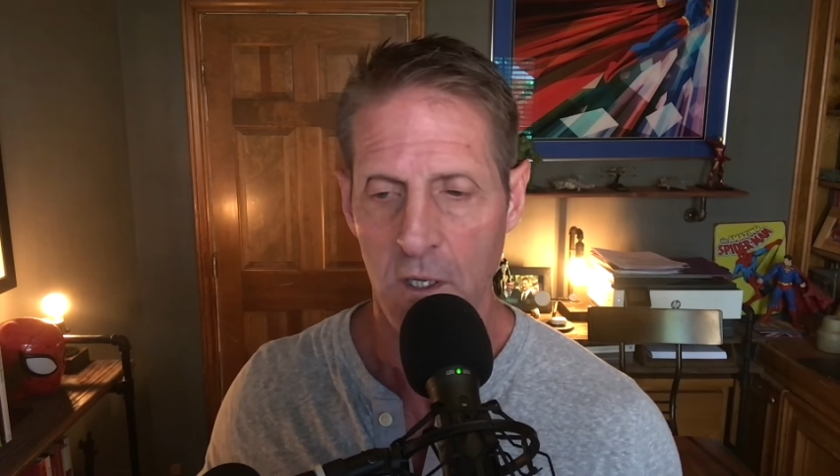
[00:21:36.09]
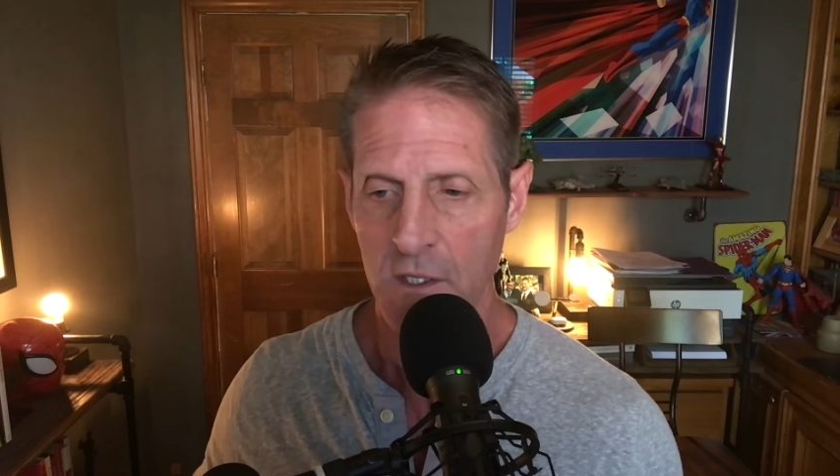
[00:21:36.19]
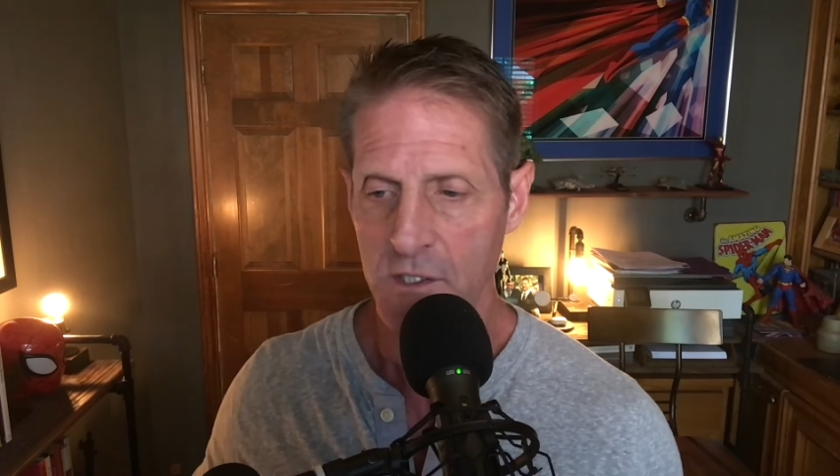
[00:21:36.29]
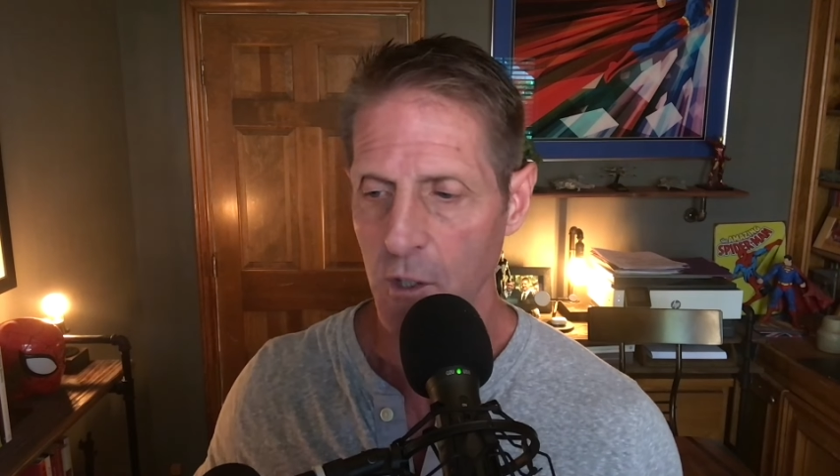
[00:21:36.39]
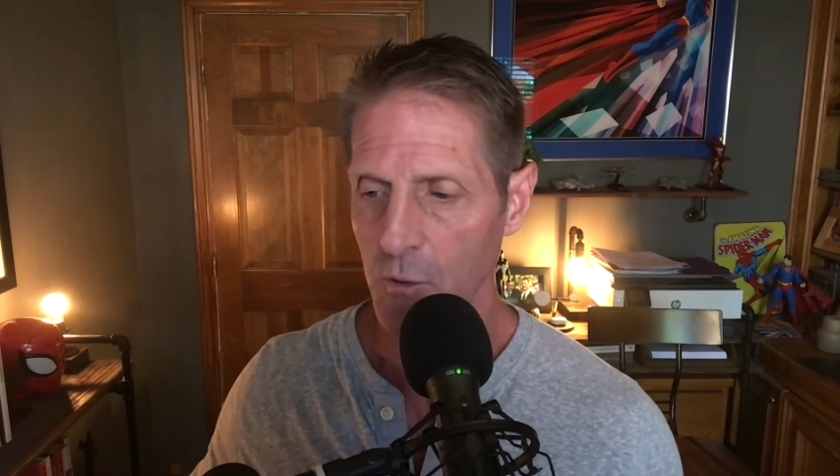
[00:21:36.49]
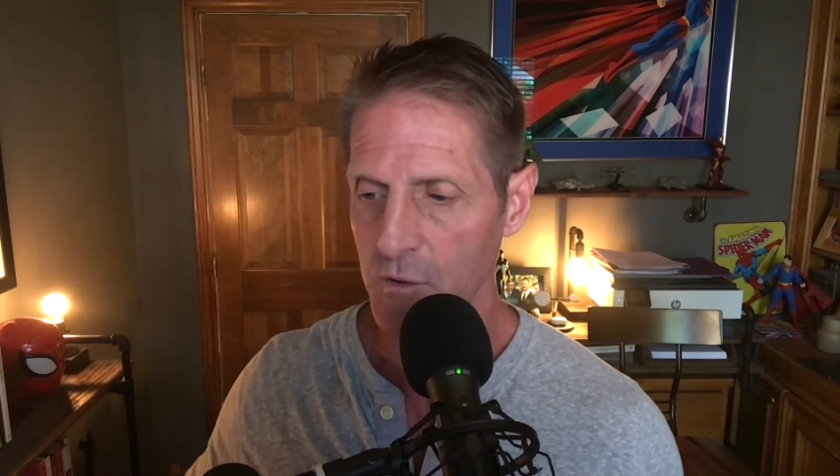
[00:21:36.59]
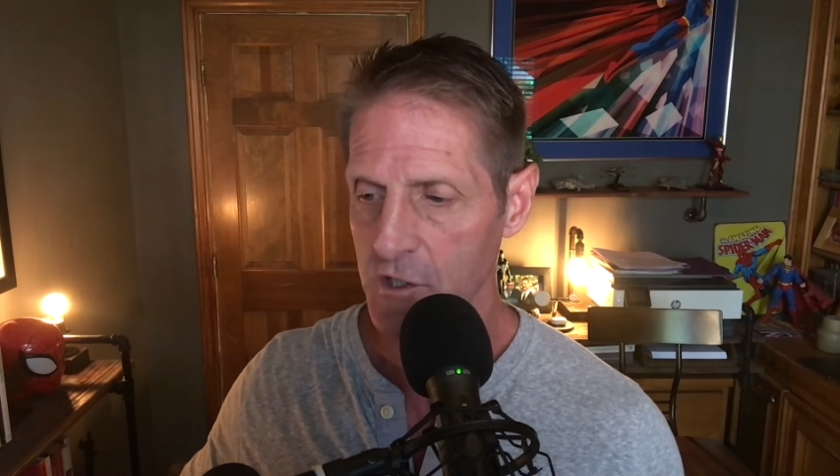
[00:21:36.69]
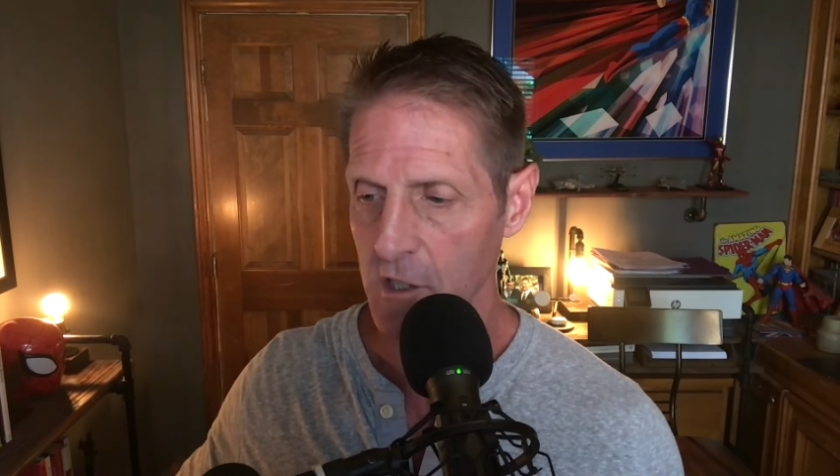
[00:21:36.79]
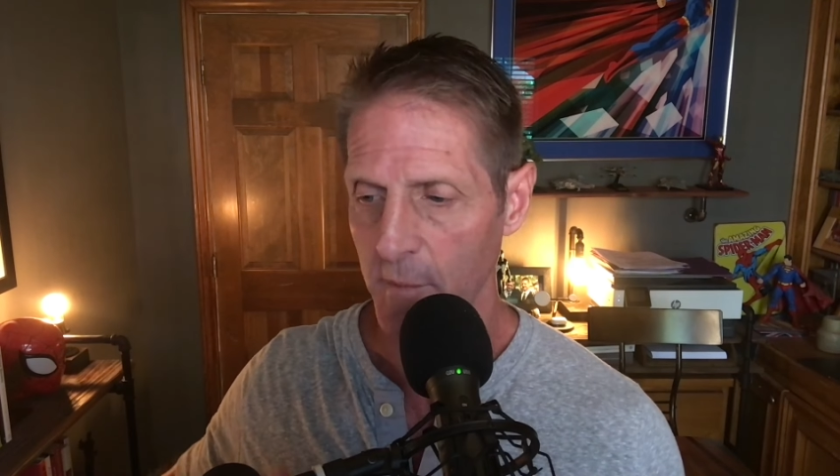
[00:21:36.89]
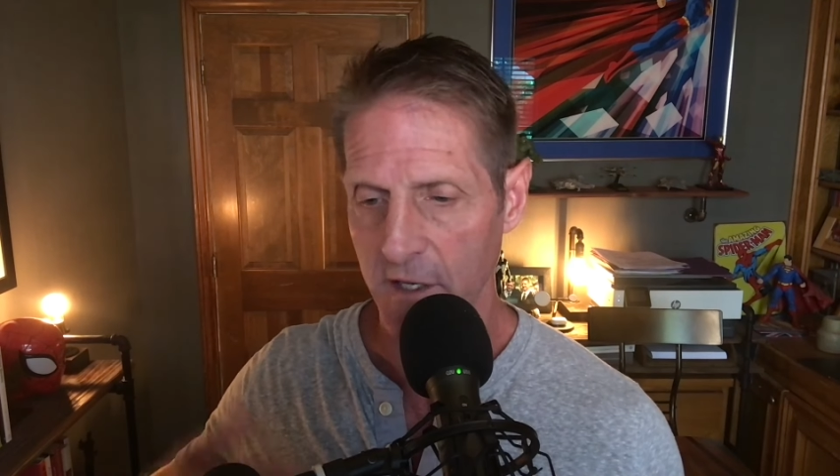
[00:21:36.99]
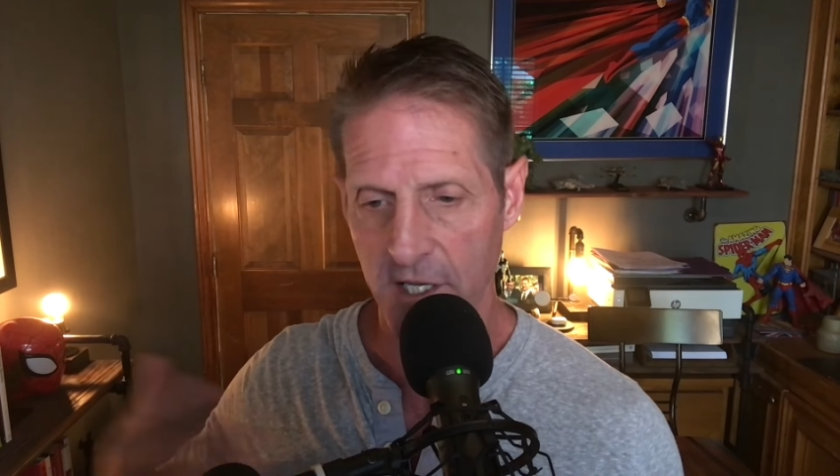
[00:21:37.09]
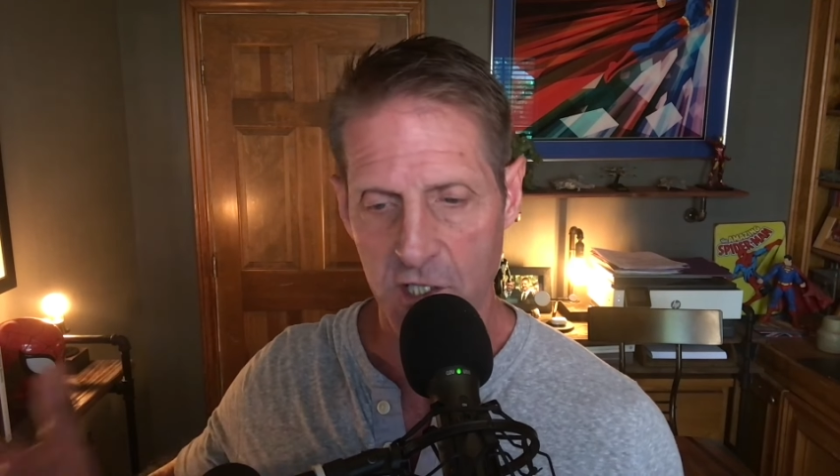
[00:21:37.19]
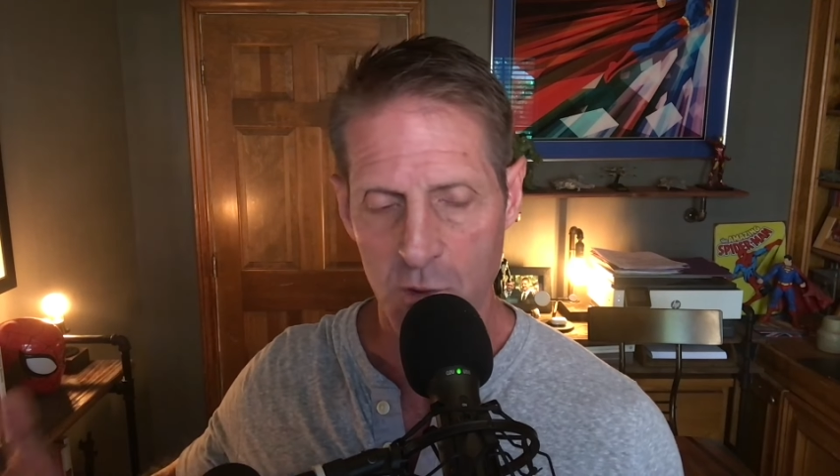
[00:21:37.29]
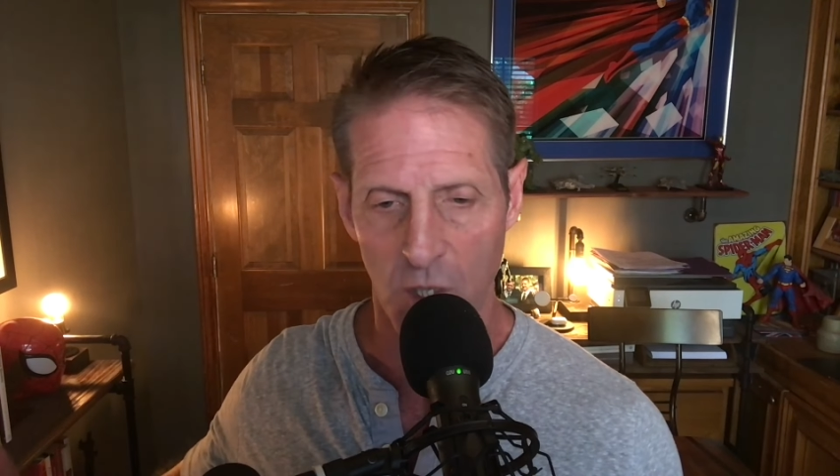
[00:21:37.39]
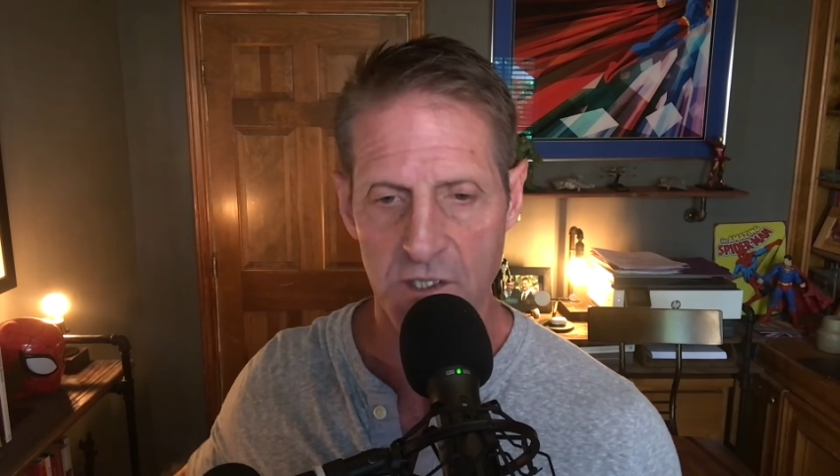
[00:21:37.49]
So somebody that
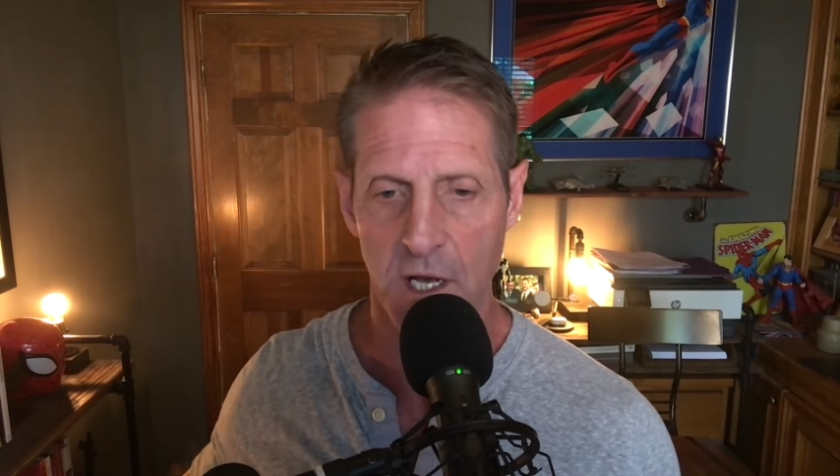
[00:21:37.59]
just wants